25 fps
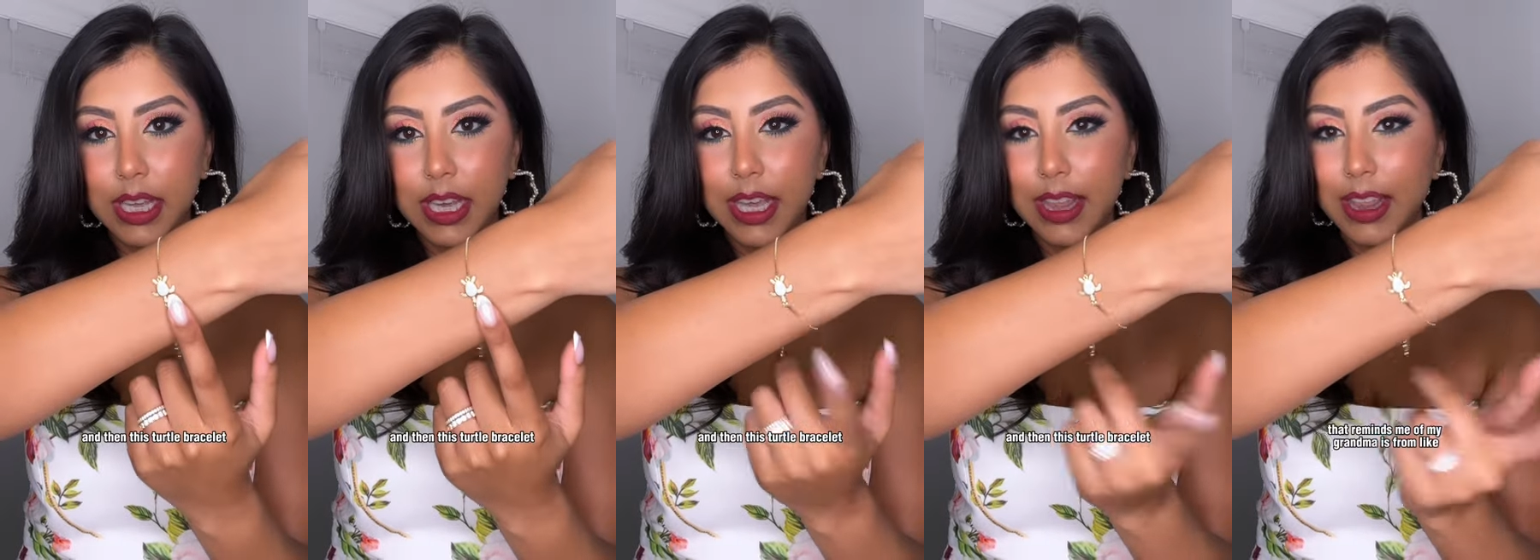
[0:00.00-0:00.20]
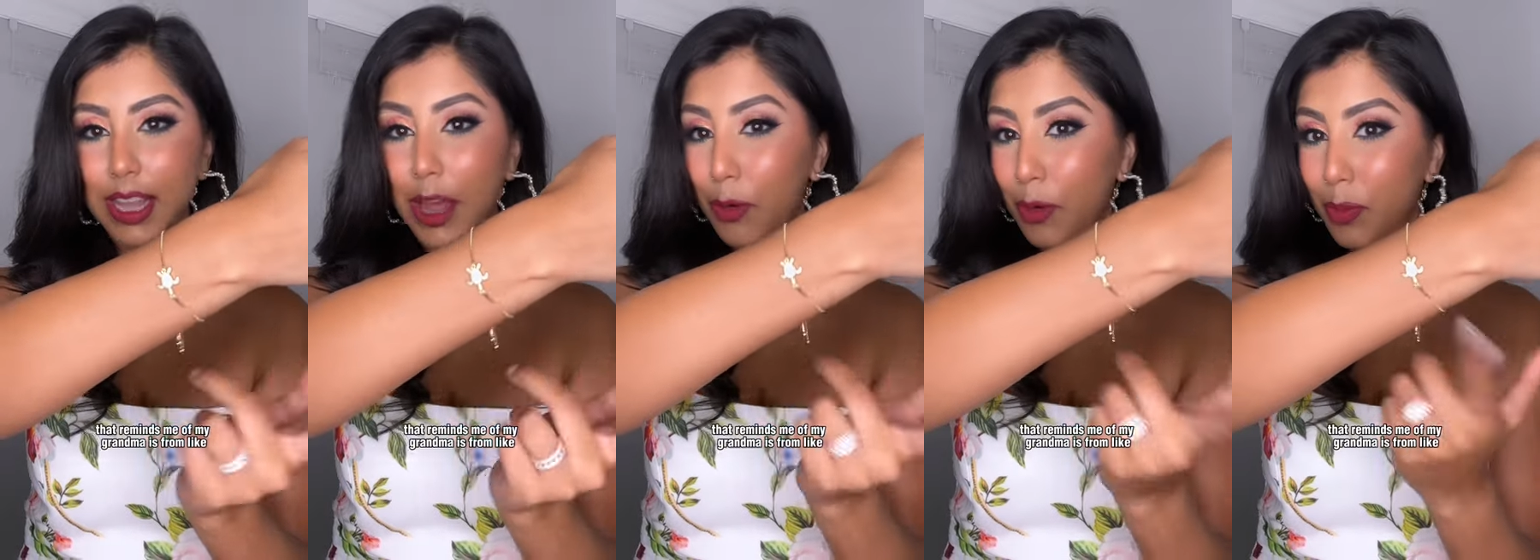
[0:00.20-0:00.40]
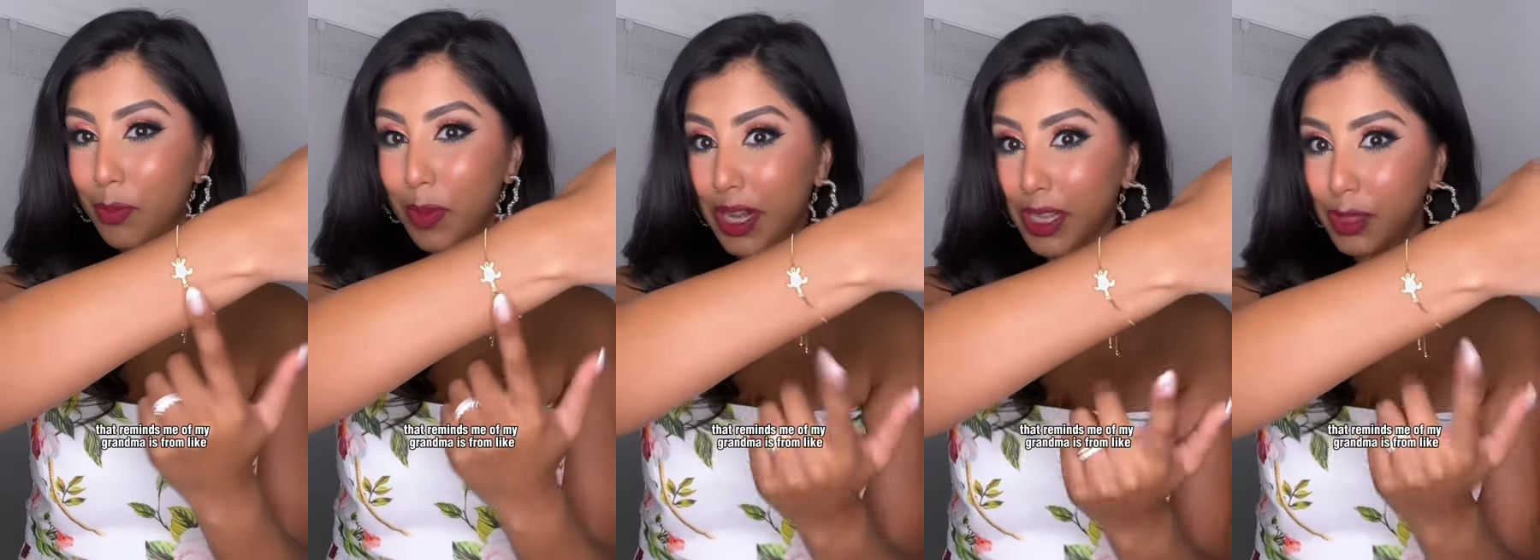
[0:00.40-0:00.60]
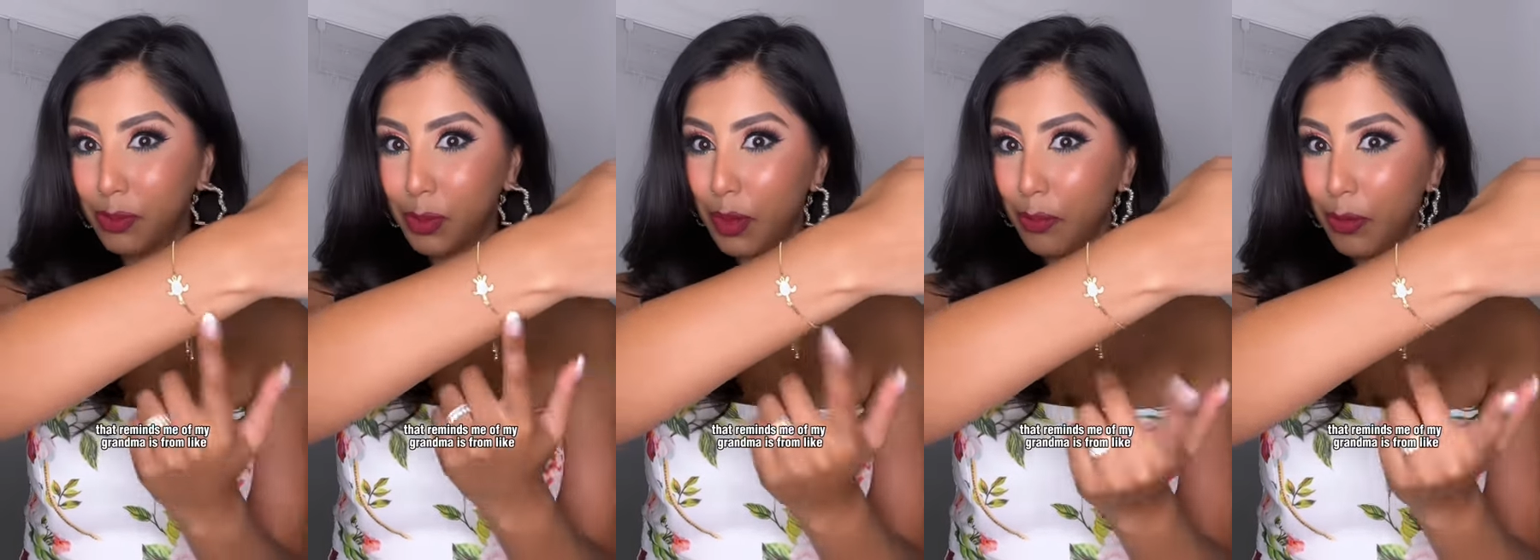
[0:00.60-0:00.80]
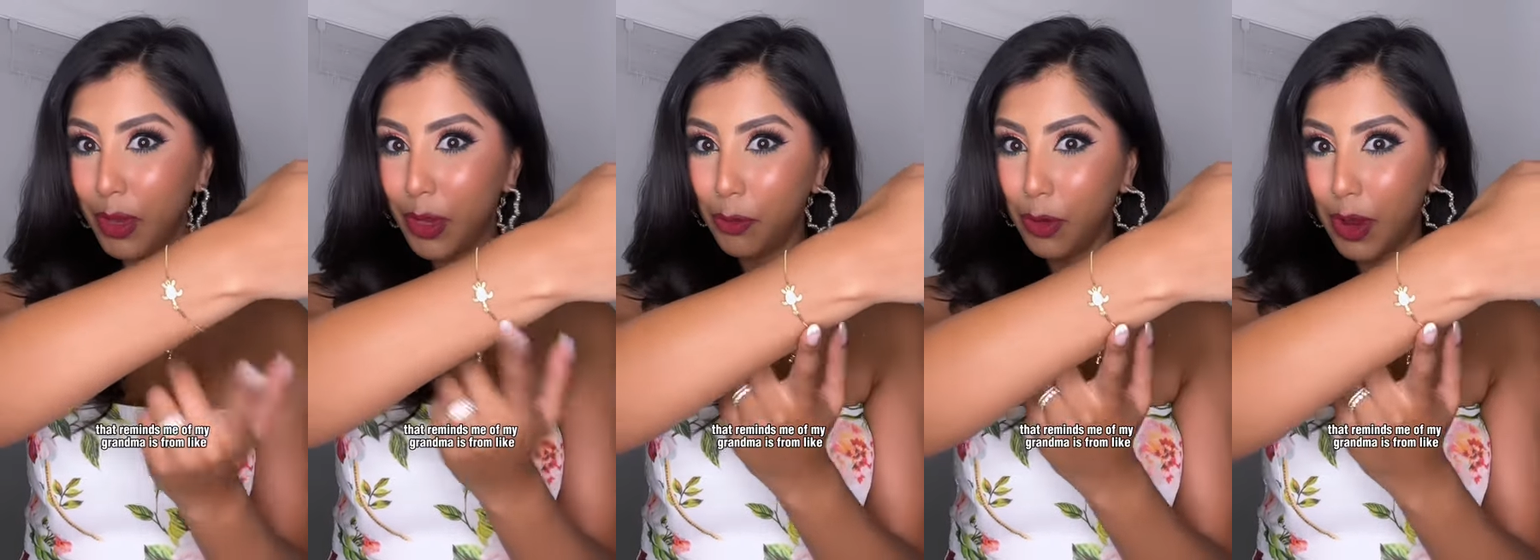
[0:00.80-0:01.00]
that reminds me of
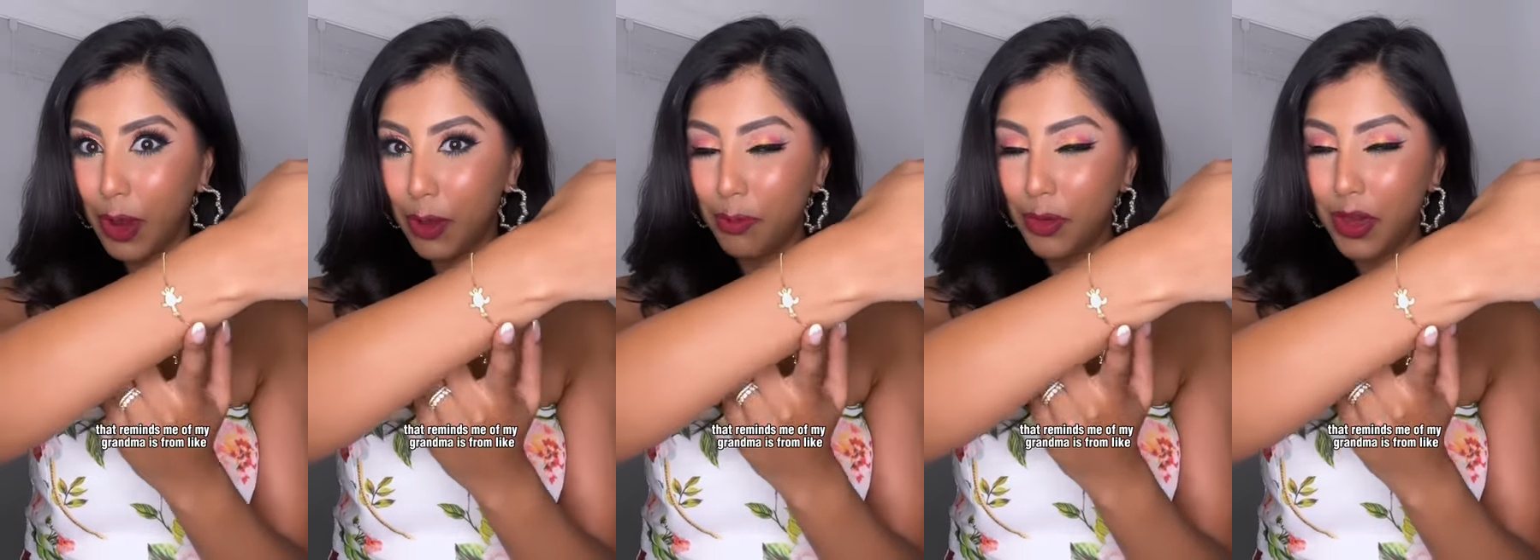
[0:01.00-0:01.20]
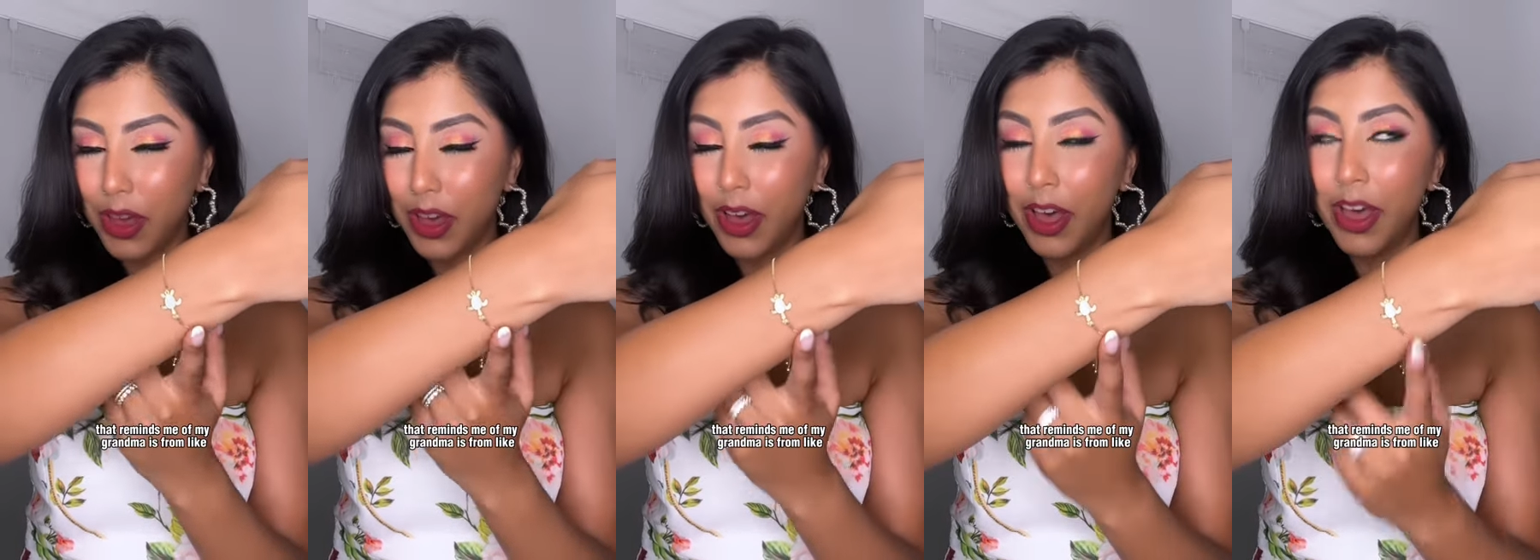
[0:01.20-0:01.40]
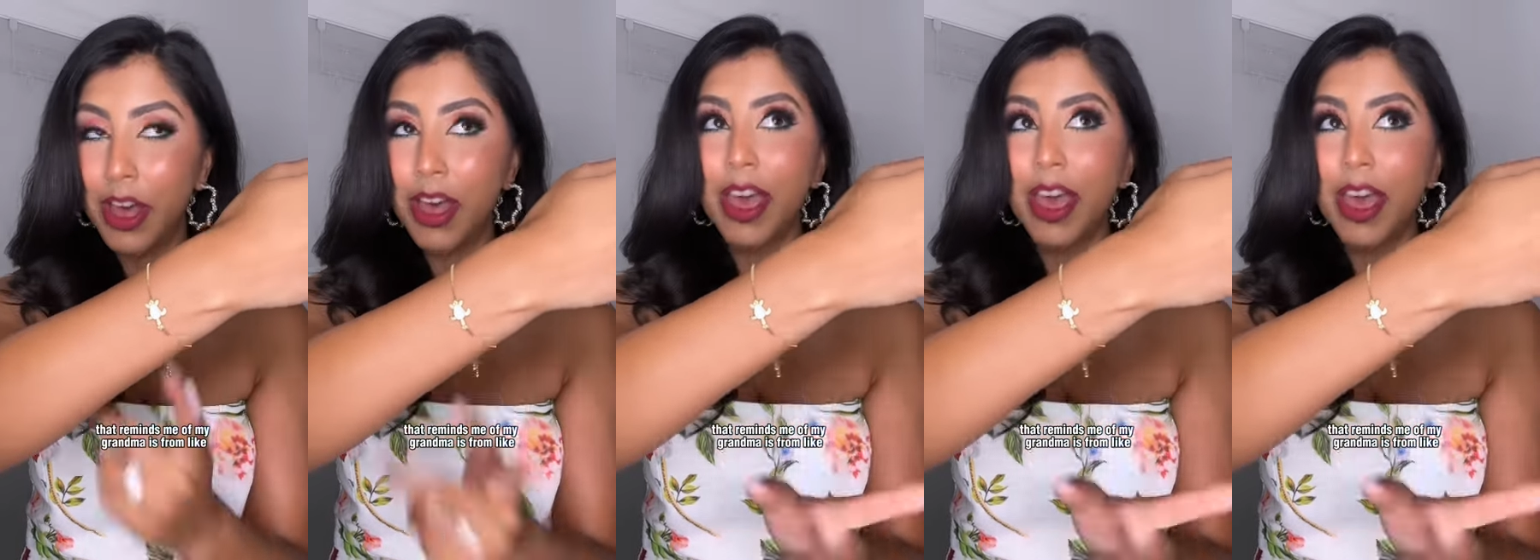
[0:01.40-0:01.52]
my grandma